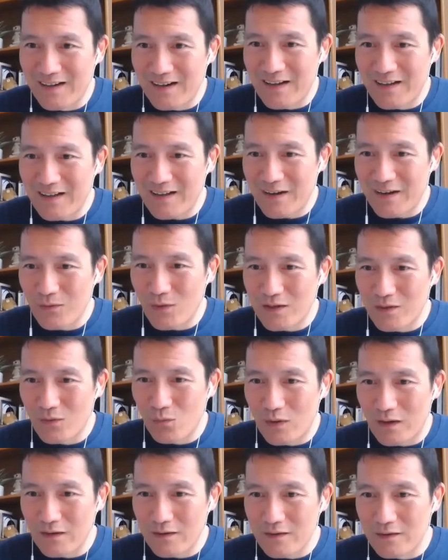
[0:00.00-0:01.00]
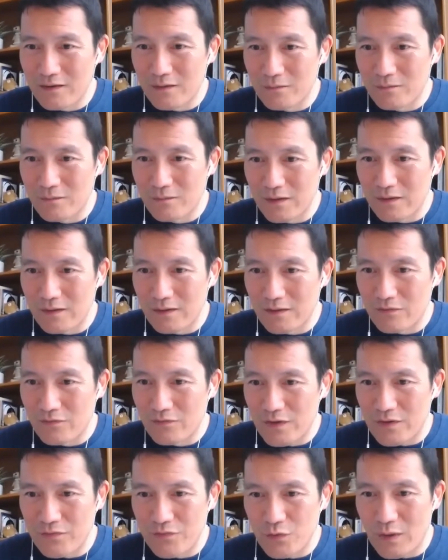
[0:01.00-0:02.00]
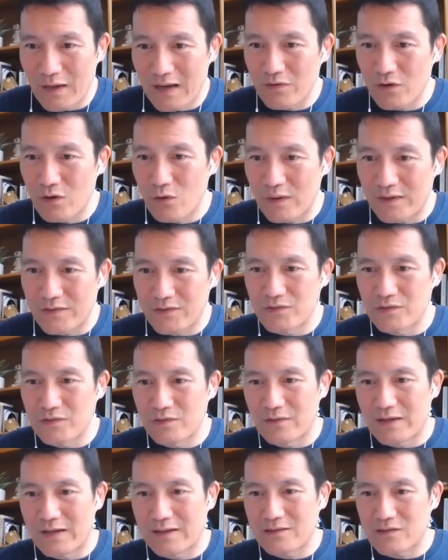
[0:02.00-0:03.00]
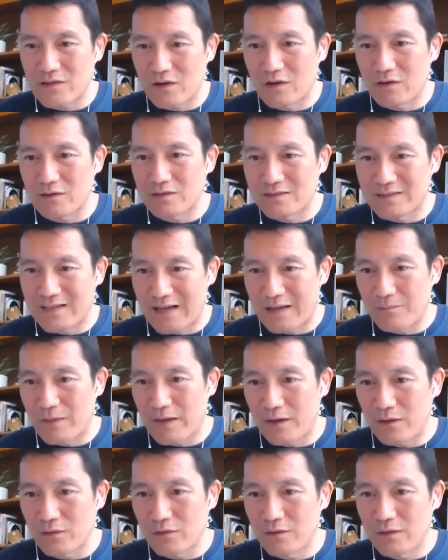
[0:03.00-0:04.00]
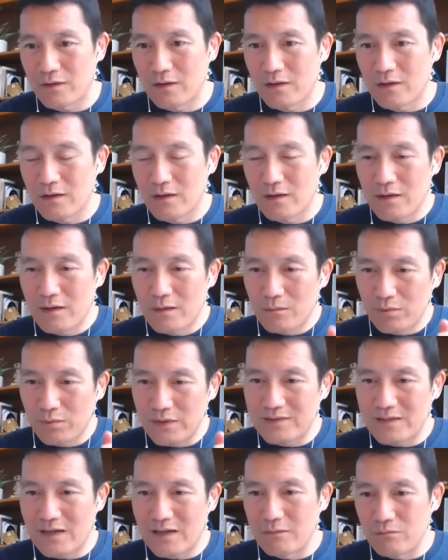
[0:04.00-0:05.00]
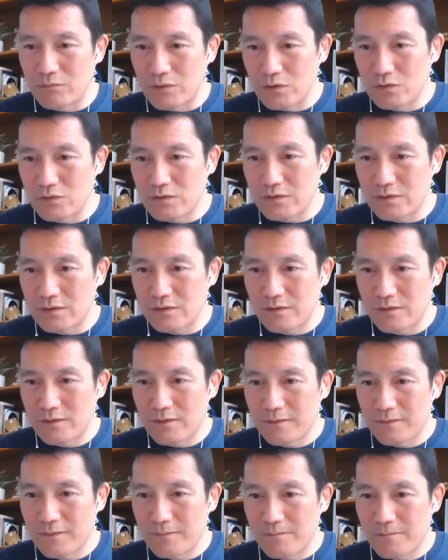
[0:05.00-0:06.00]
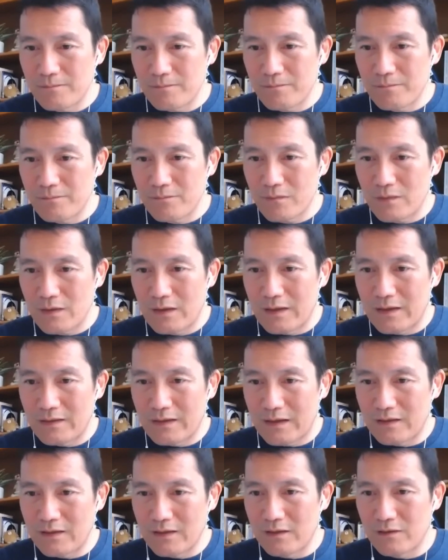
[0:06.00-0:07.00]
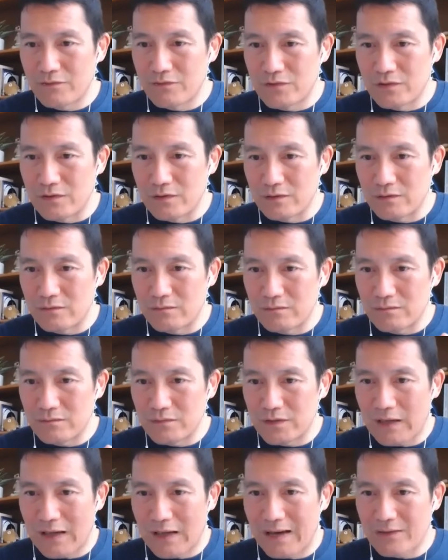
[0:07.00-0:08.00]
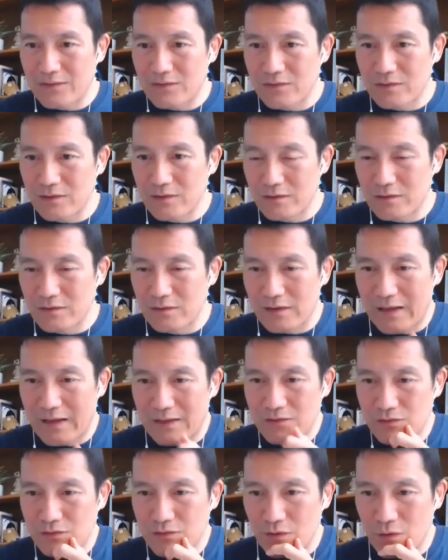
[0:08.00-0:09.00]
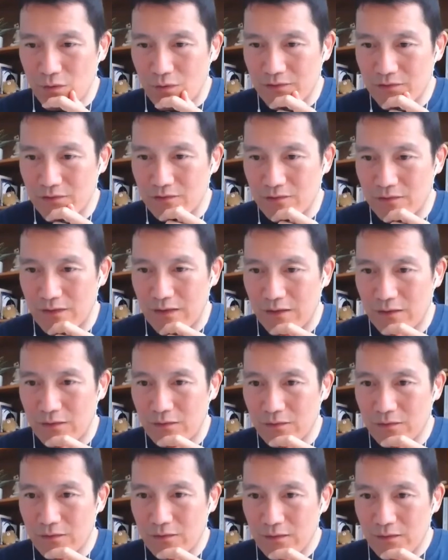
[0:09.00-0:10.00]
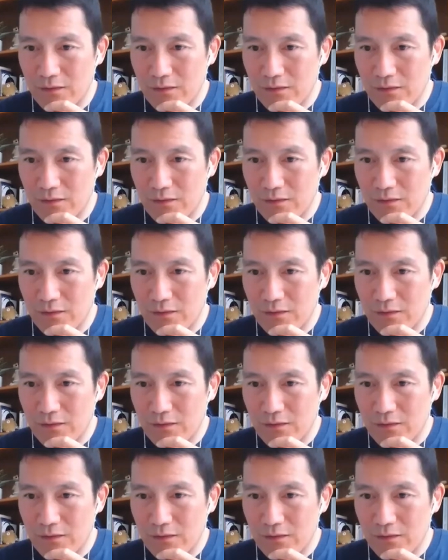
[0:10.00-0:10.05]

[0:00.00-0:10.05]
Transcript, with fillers: I, I want to welcome uh, if, if you have a question that's hard to type out, please unmute. And I'd love to, to ask uh, to answer your question now.